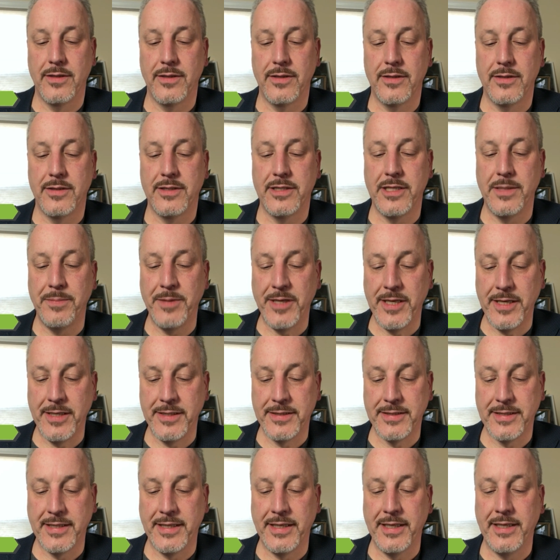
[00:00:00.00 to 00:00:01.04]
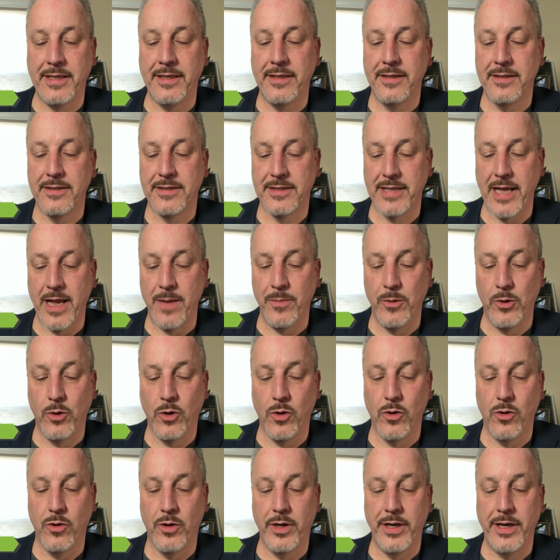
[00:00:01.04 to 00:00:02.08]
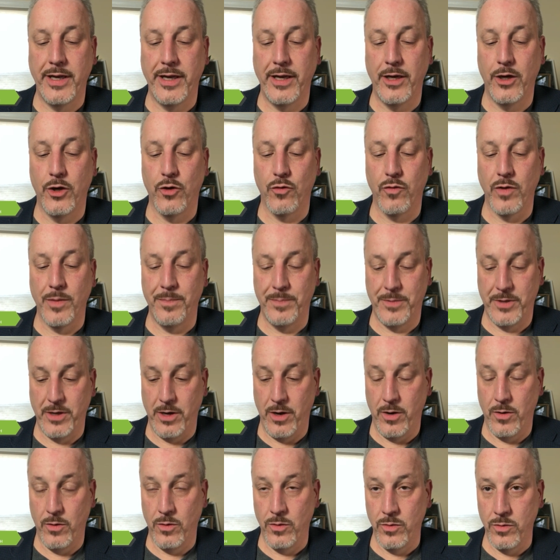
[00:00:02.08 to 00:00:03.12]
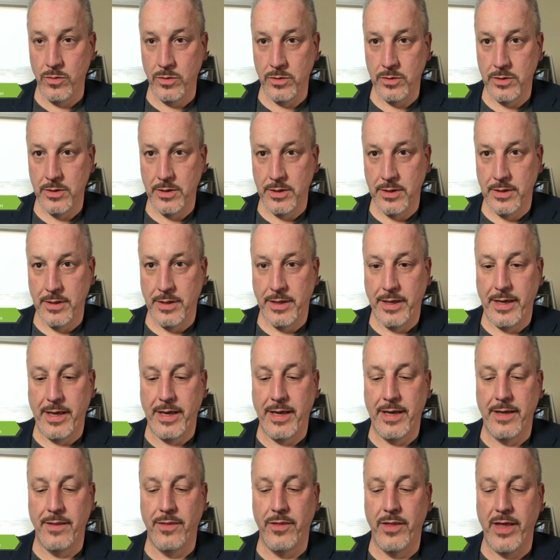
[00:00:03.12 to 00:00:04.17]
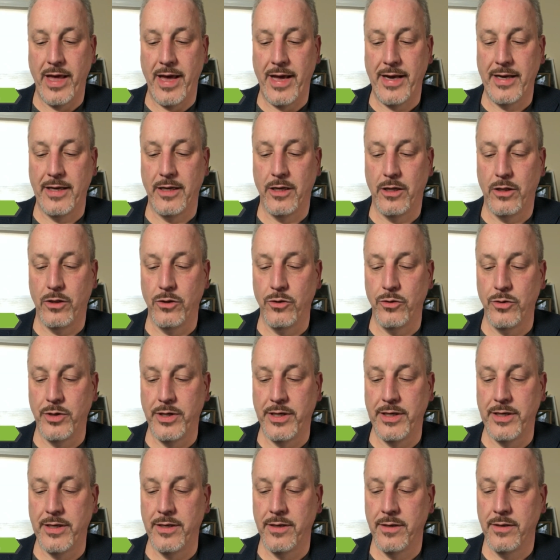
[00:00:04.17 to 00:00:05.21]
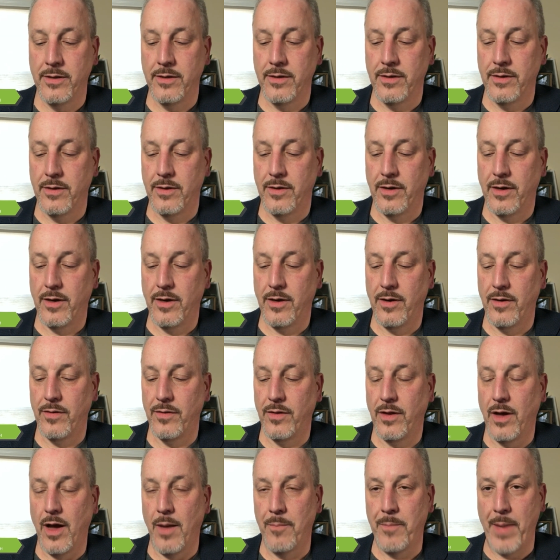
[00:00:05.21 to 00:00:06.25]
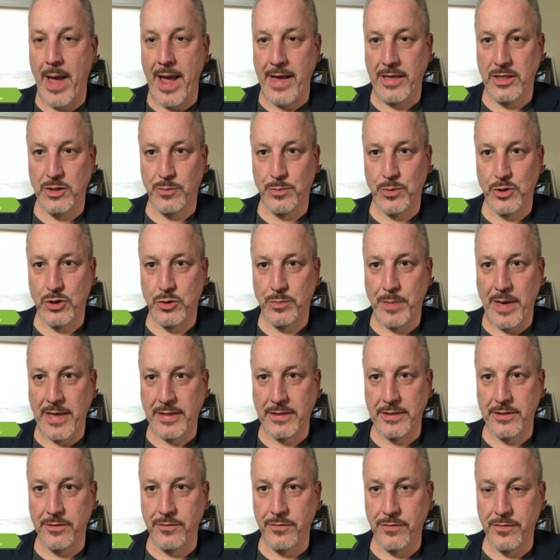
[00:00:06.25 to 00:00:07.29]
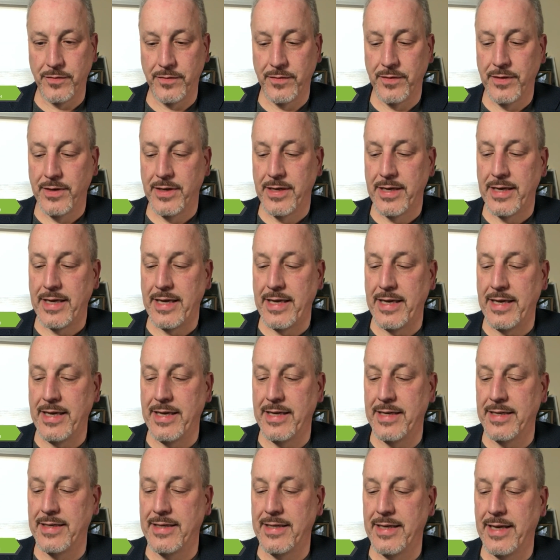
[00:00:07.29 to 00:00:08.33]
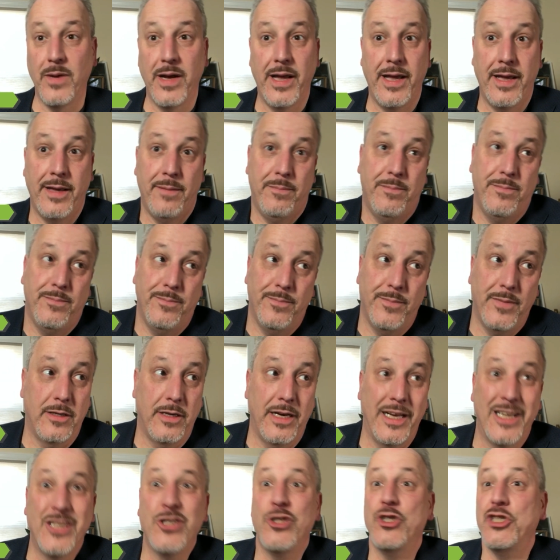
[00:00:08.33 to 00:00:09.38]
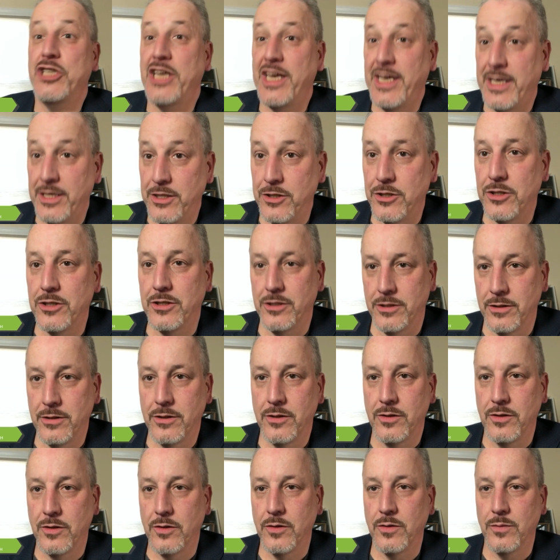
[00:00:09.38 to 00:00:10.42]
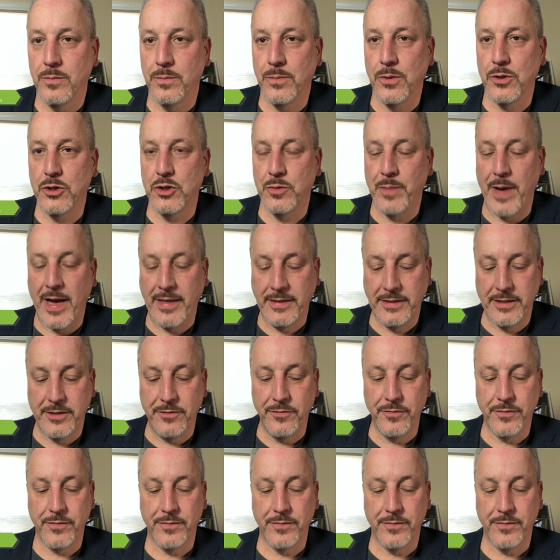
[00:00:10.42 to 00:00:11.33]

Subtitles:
CBDC, stablecoin, and crypto, and that included a bank's perspective and an exchange perspective.